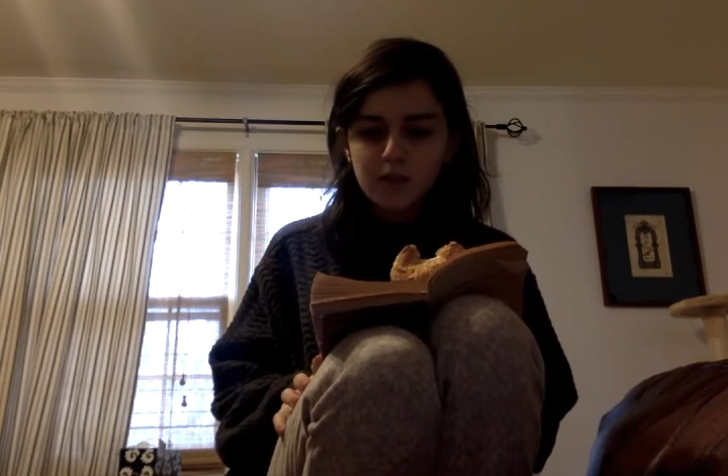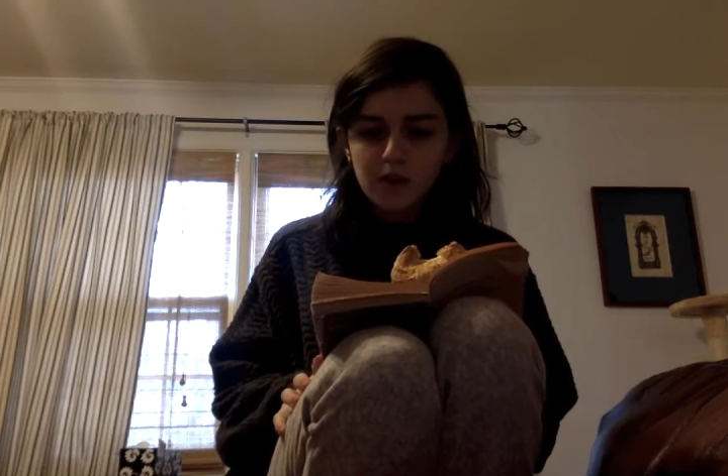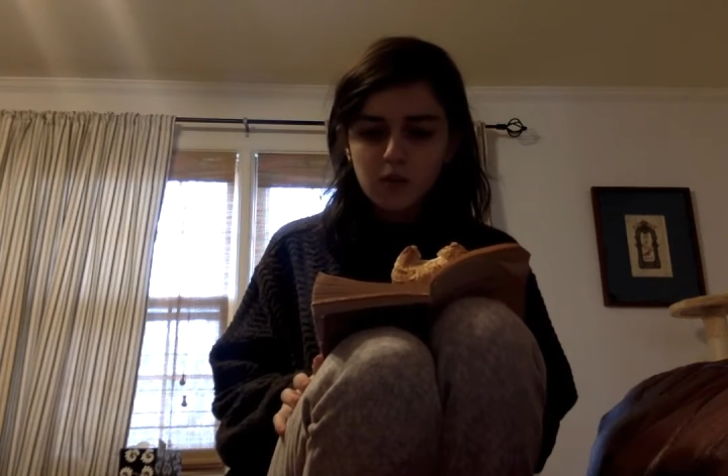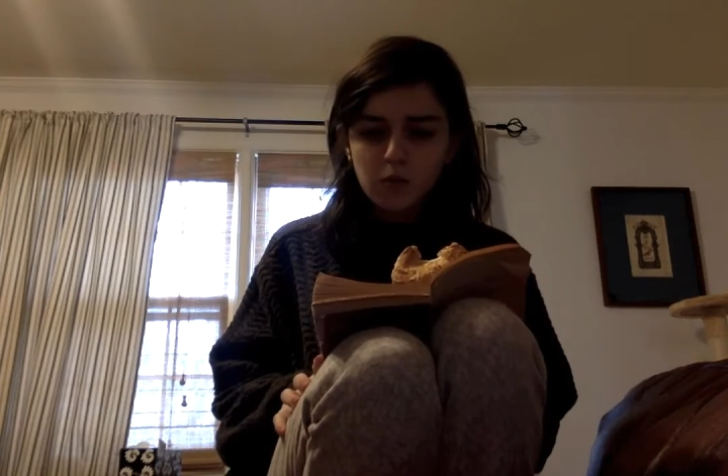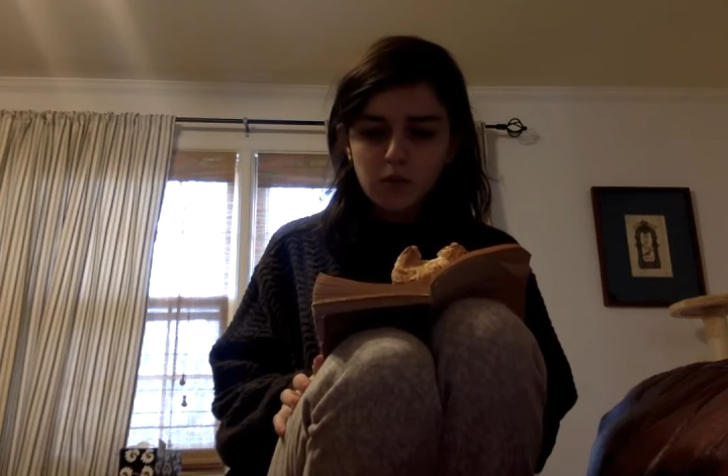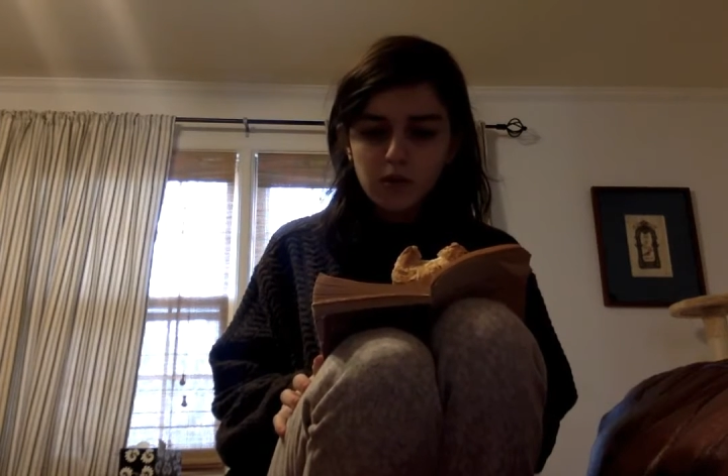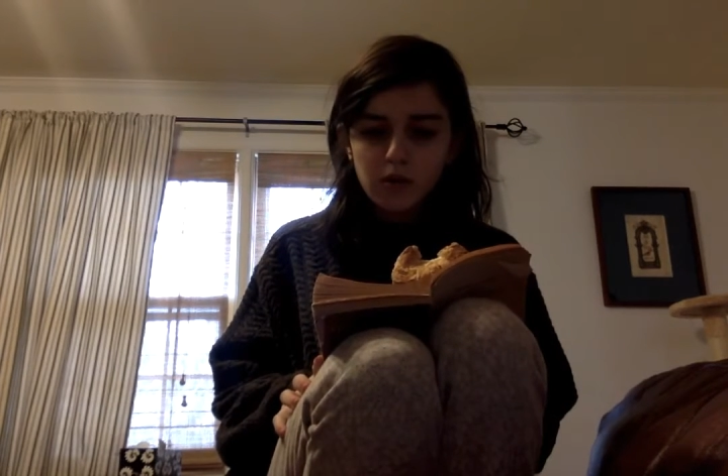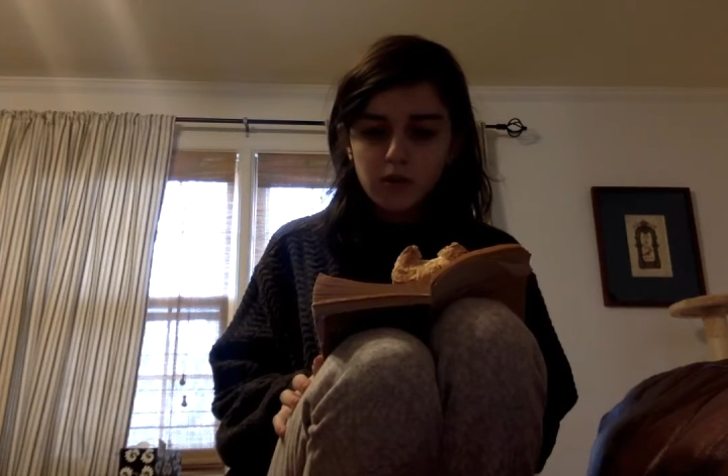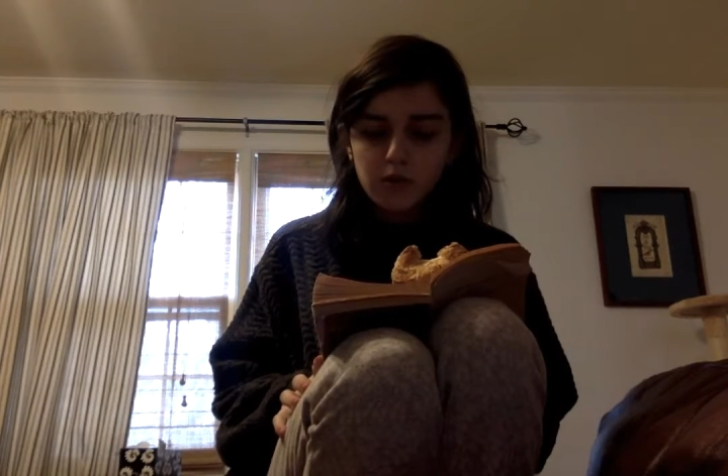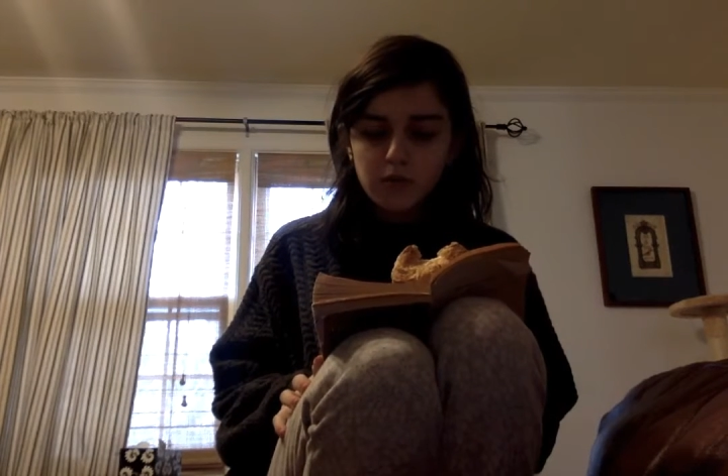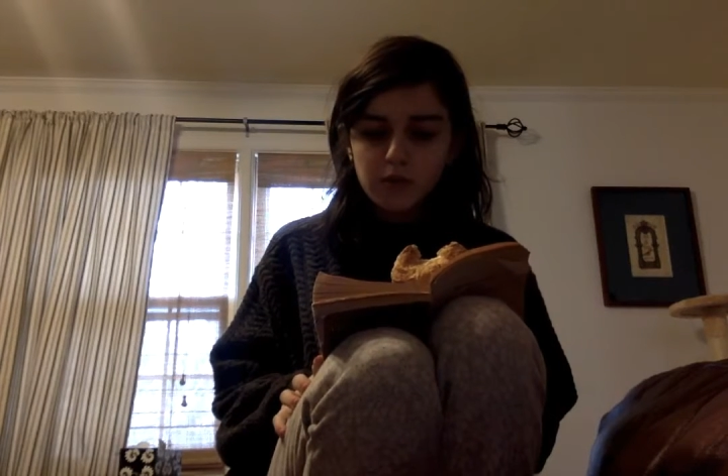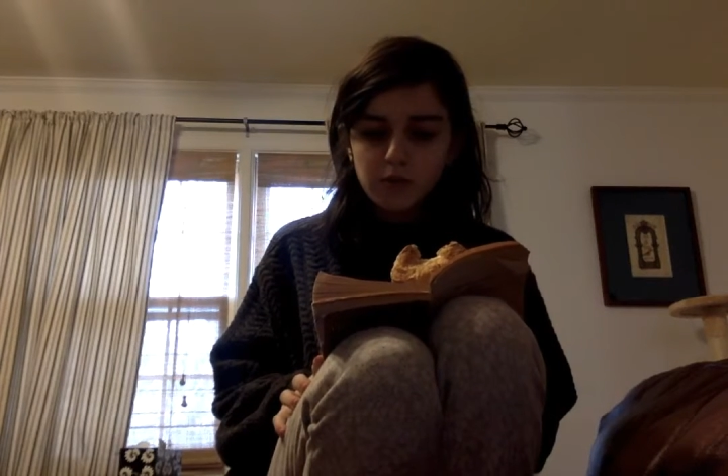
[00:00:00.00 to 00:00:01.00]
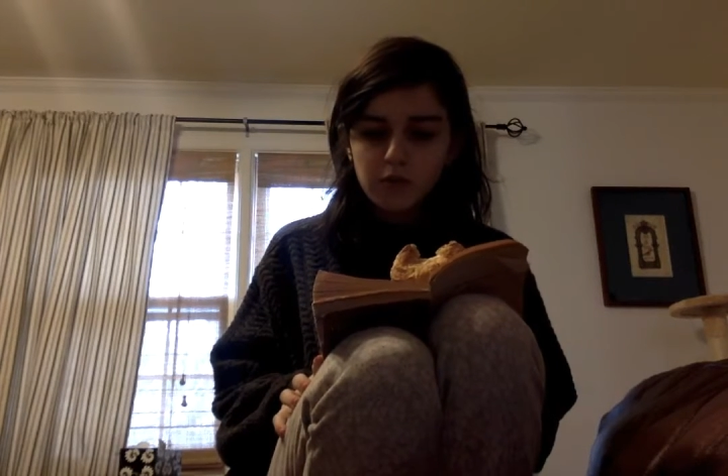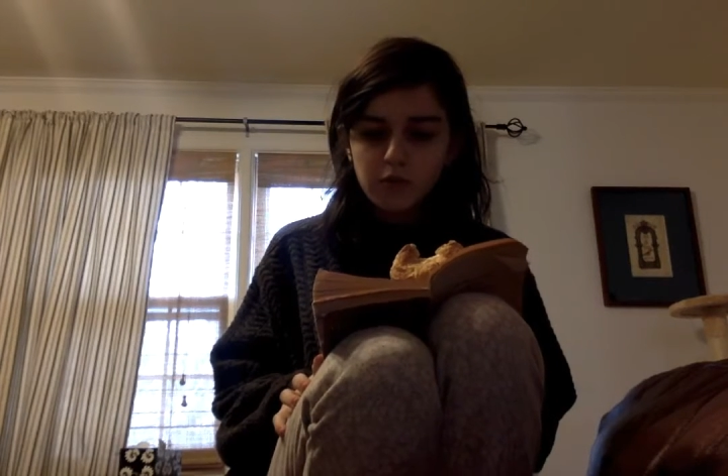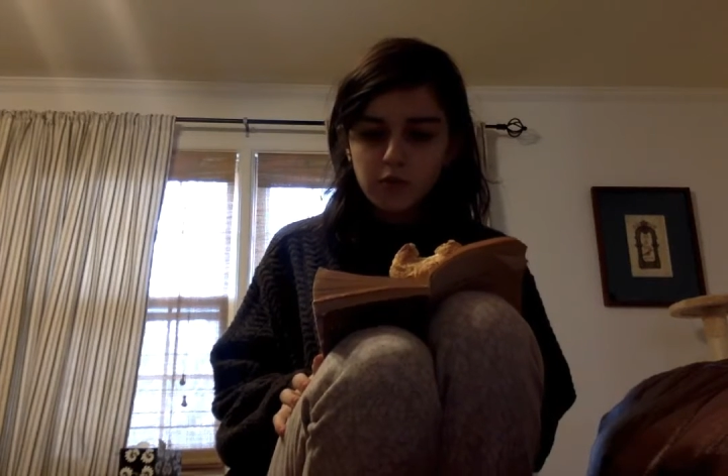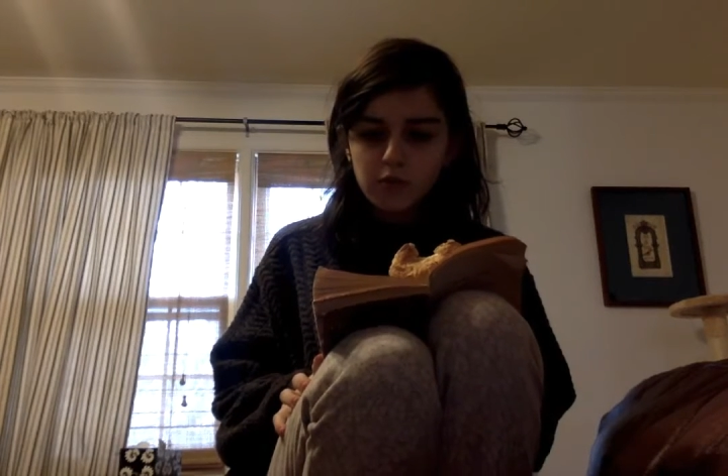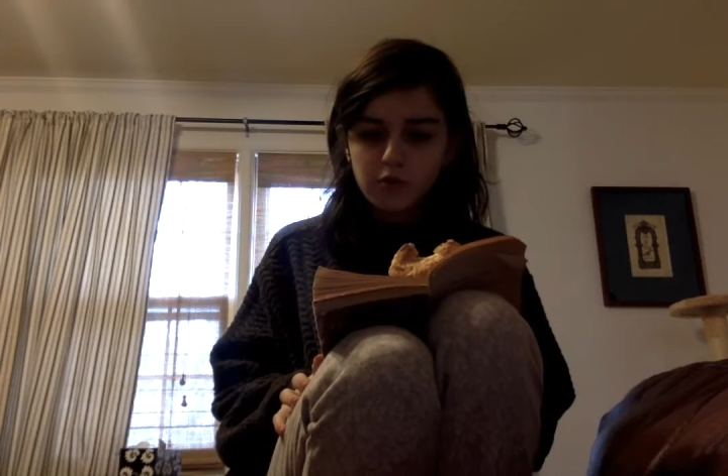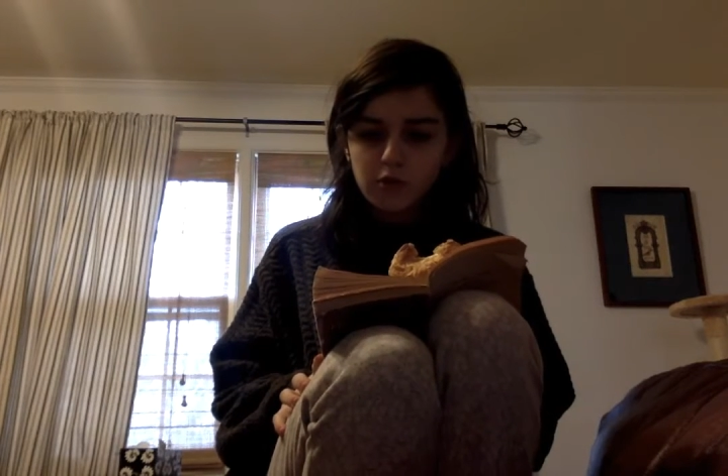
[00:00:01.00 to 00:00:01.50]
I was wondering if it would be frozen